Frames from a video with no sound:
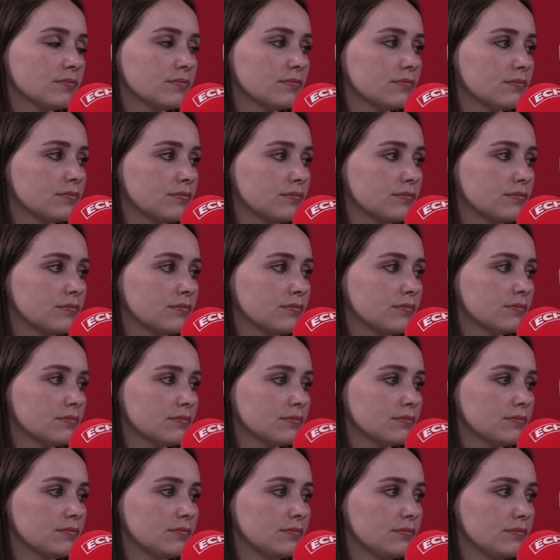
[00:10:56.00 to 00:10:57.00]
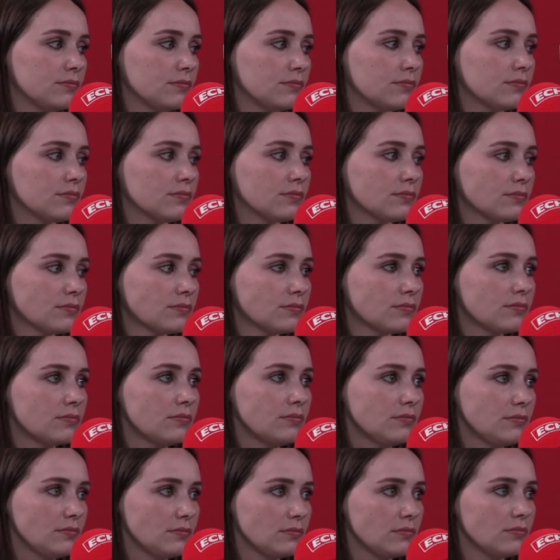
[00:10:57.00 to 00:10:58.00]

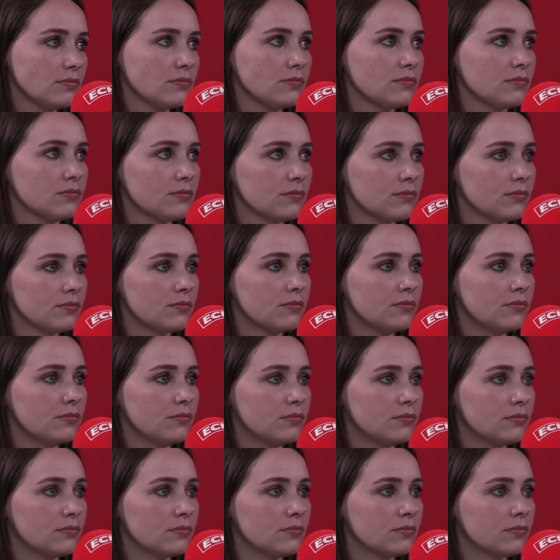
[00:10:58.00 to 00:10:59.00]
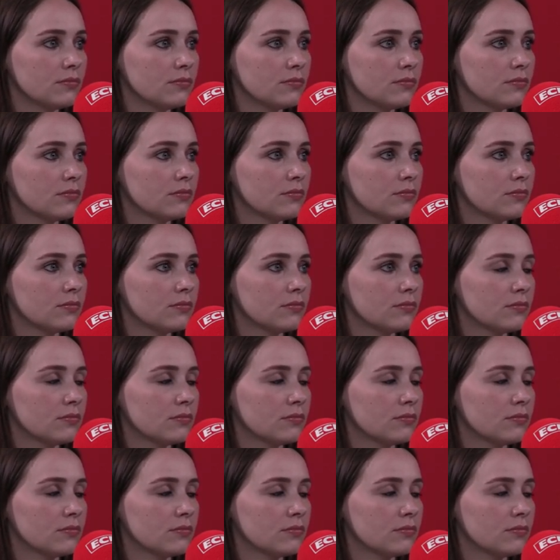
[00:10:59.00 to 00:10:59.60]
The person shown says nothing.